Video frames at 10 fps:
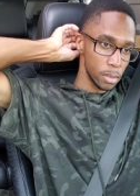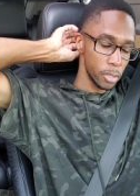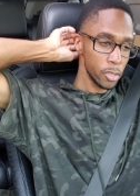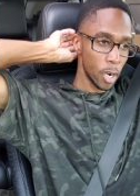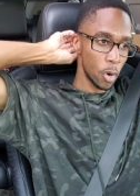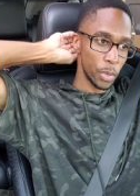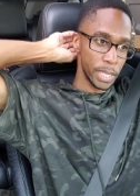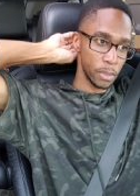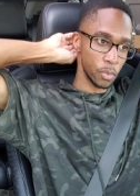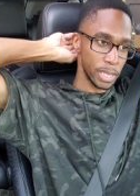you know,
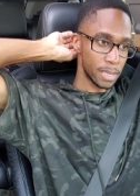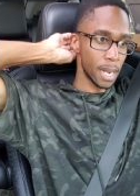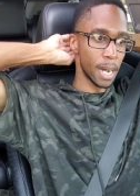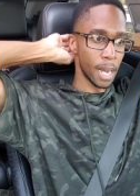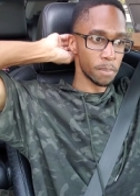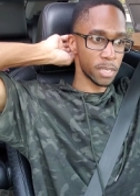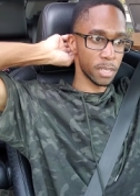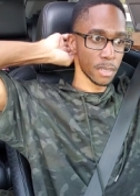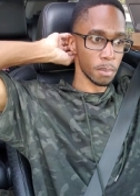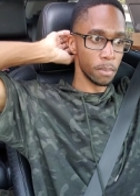when, when times
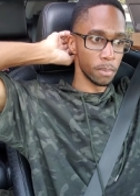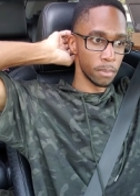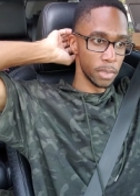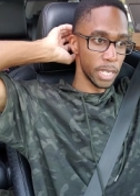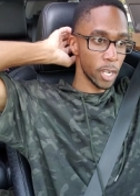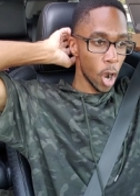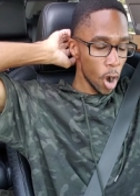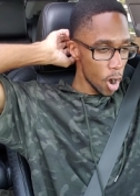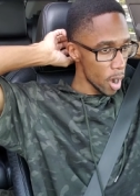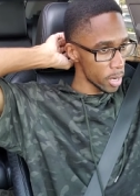get
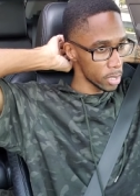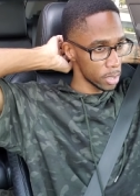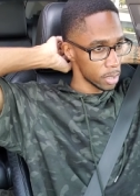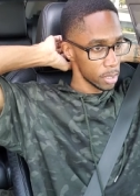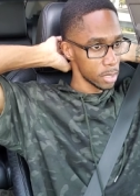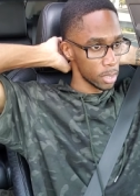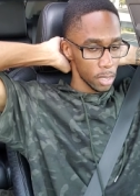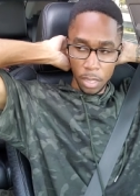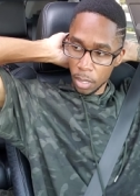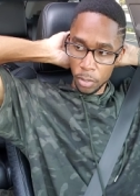hard,
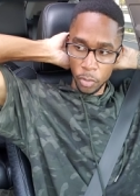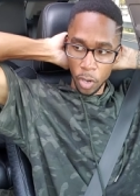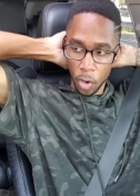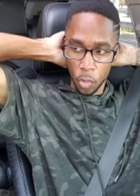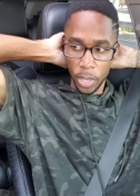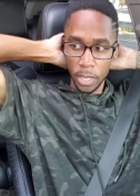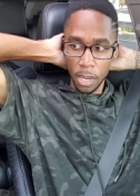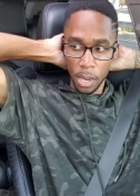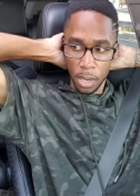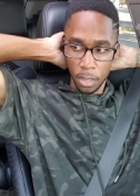you know, when,
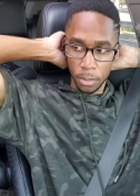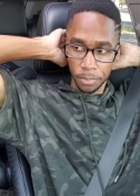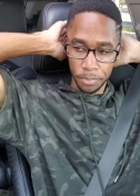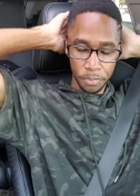um,